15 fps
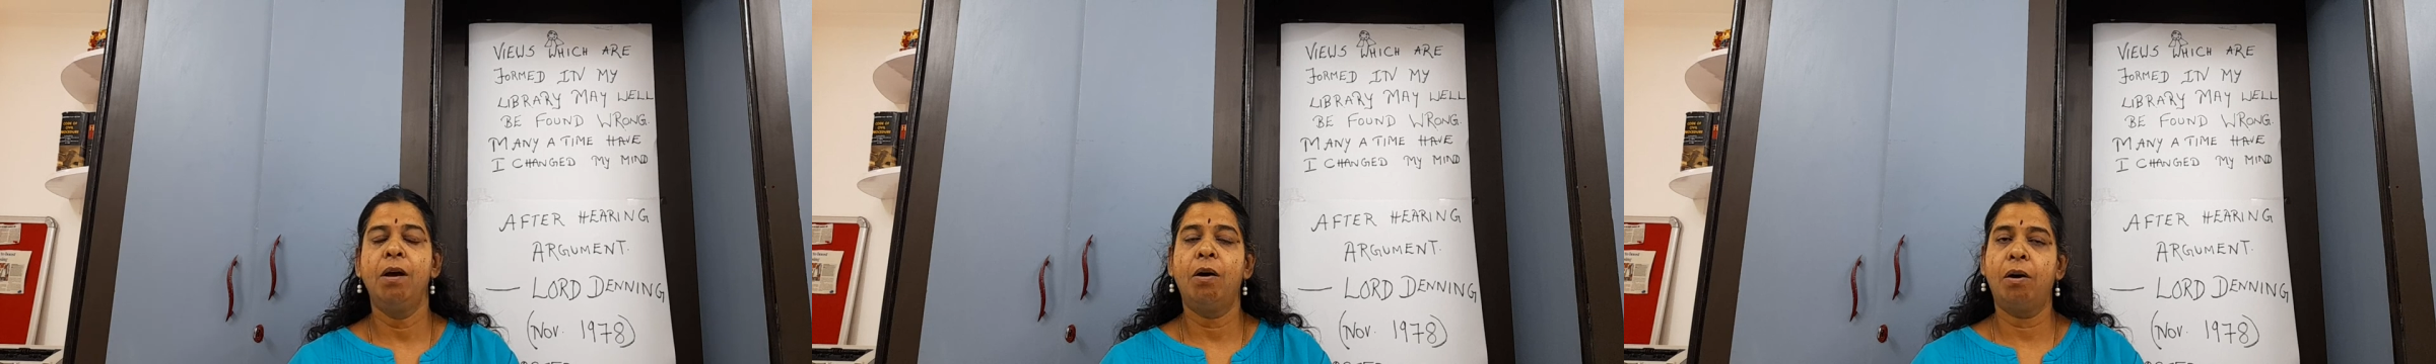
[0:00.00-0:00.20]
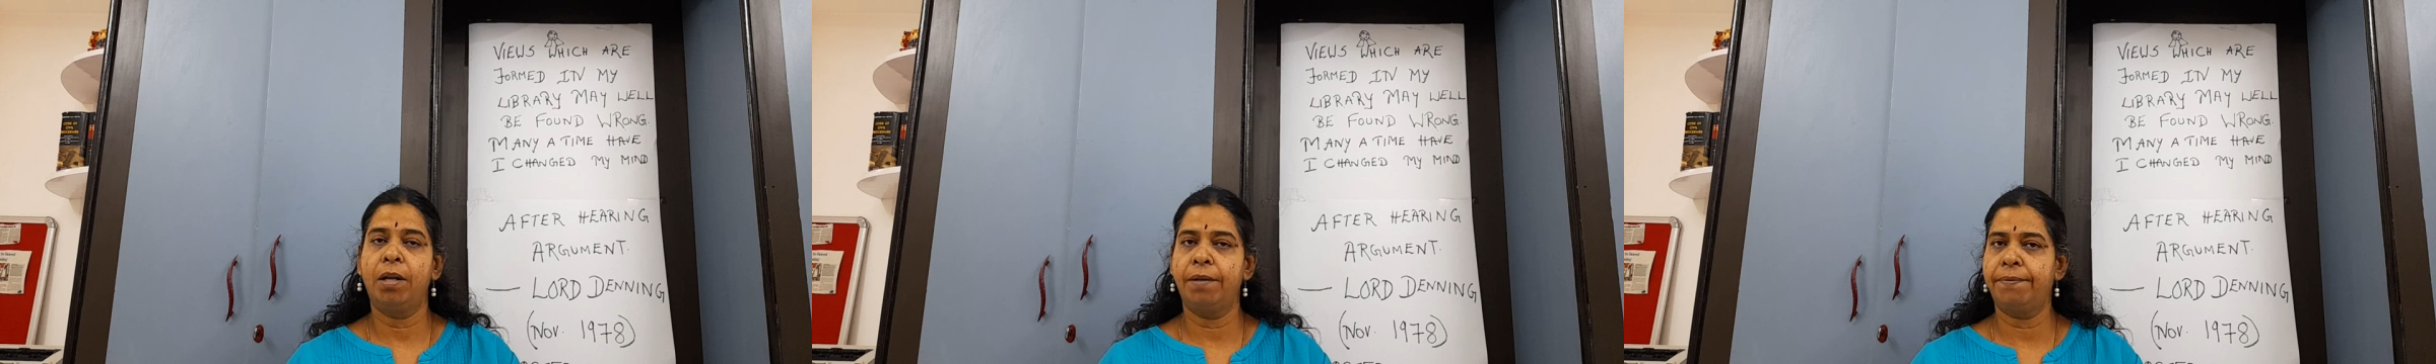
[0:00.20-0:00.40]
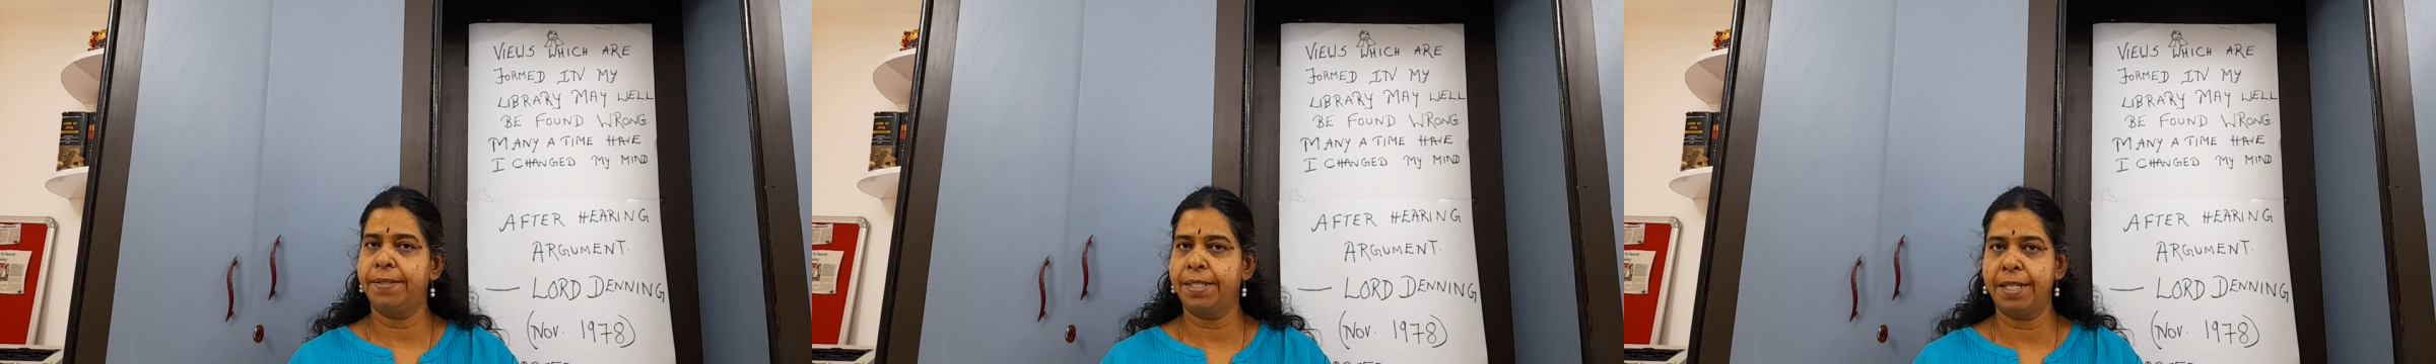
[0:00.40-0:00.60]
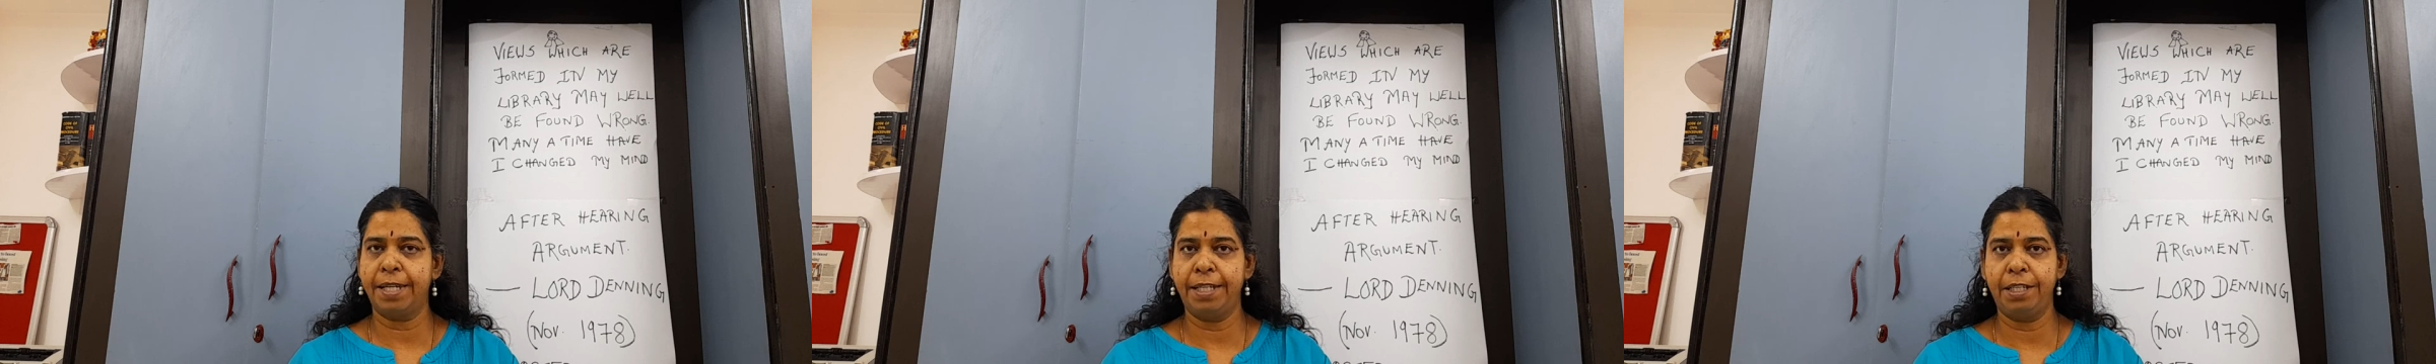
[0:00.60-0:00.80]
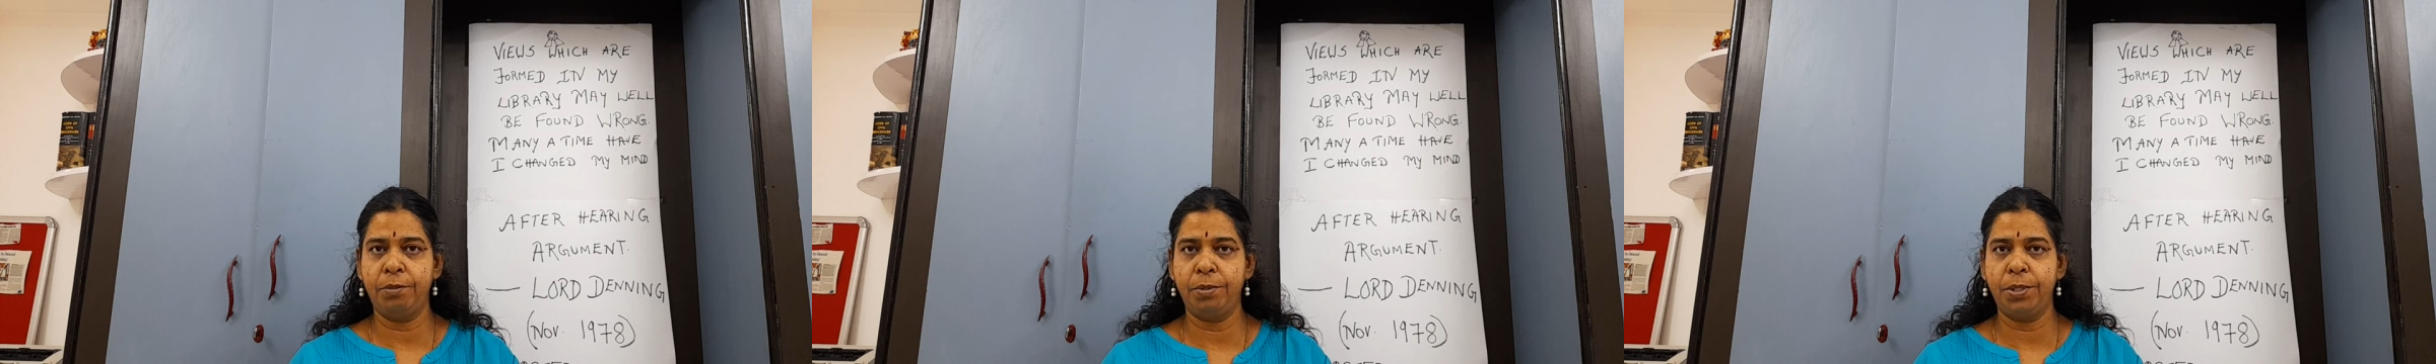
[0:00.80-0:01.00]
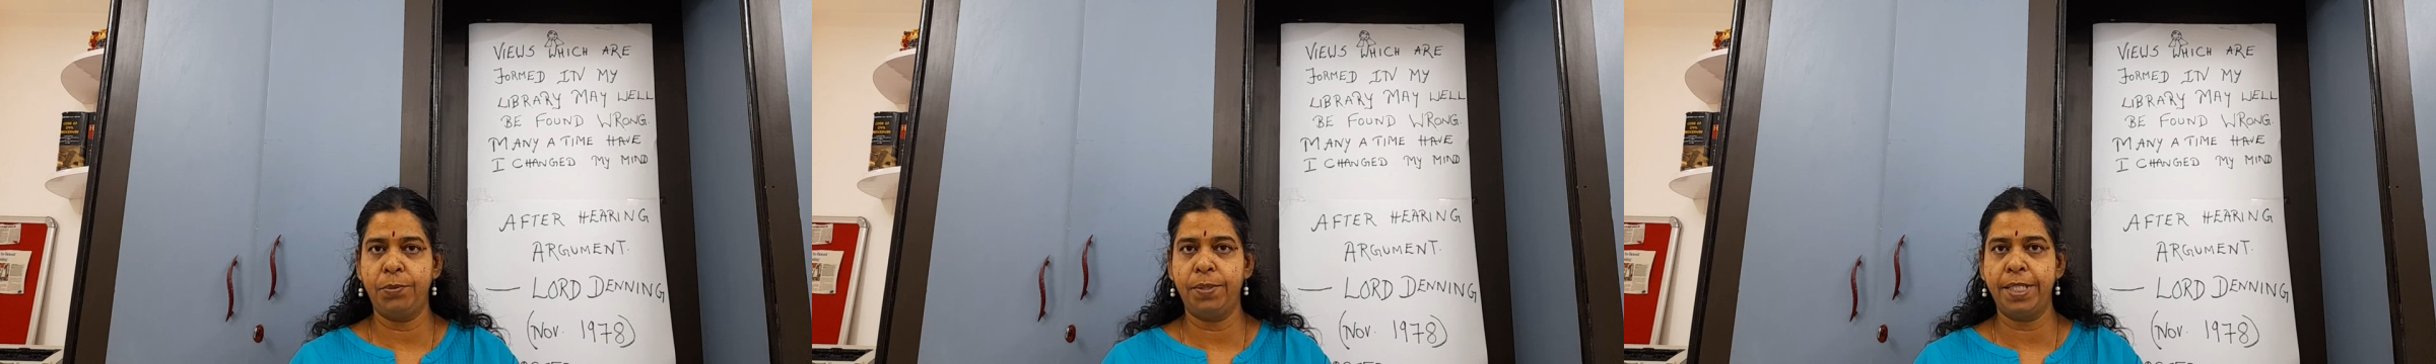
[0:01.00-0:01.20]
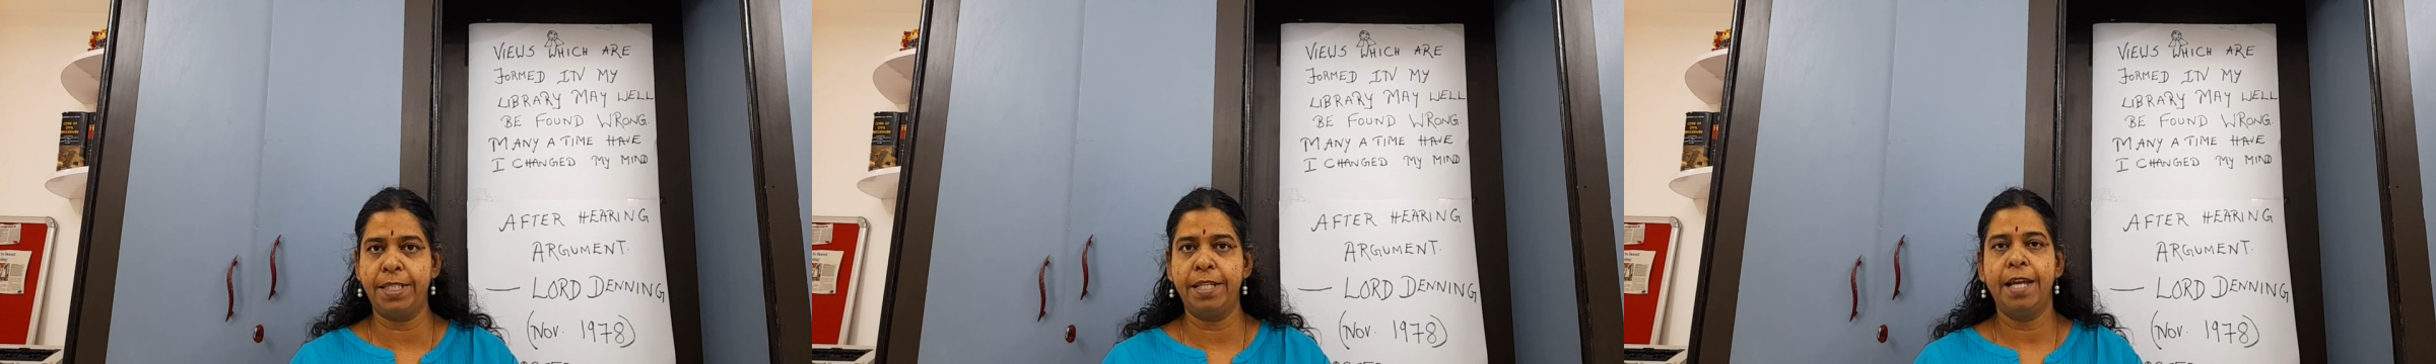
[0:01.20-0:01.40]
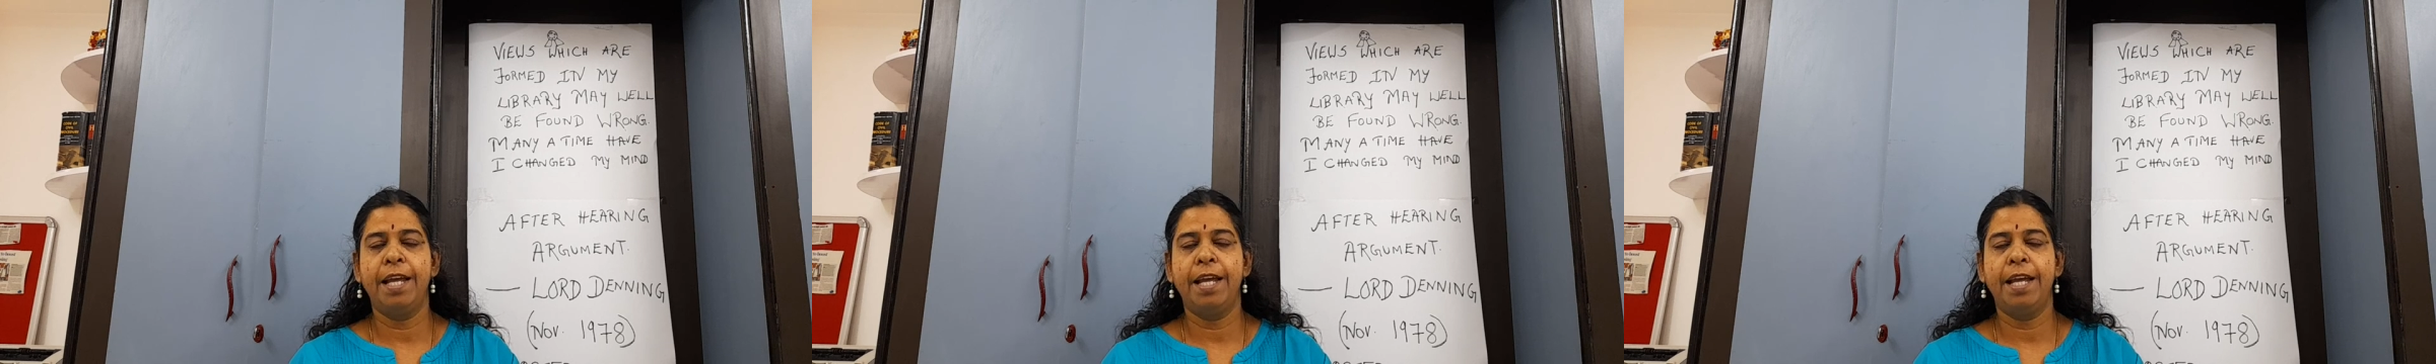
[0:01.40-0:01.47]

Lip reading: All of us are individuals.